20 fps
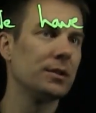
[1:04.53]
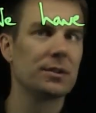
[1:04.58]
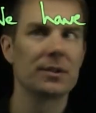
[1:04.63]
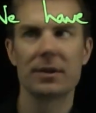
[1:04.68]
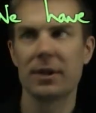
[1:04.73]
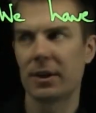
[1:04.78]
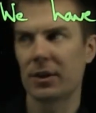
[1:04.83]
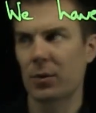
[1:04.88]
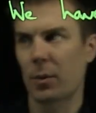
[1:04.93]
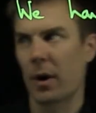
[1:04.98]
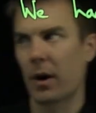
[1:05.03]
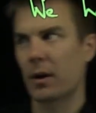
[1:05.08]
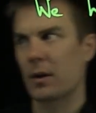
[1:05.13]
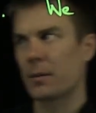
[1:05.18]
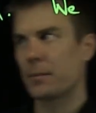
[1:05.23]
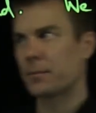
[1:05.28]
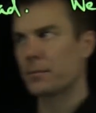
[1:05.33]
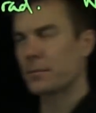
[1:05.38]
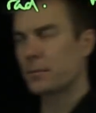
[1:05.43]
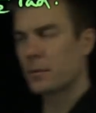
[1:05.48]
c squared.
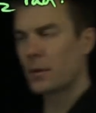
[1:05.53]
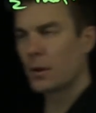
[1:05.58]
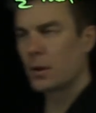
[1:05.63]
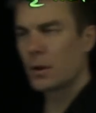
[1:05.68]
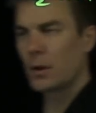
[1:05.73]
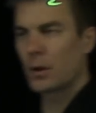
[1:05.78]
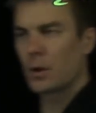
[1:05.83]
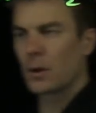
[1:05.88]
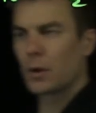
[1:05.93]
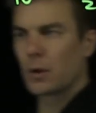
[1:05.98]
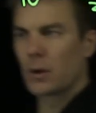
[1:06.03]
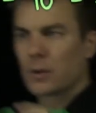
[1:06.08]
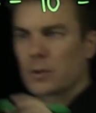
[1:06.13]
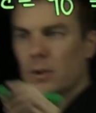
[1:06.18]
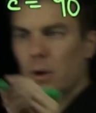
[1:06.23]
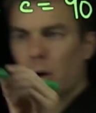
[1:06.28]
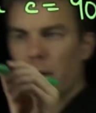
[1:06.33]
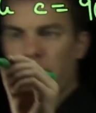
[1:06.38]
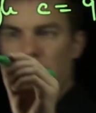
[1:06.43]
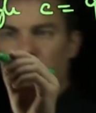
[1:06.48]
So if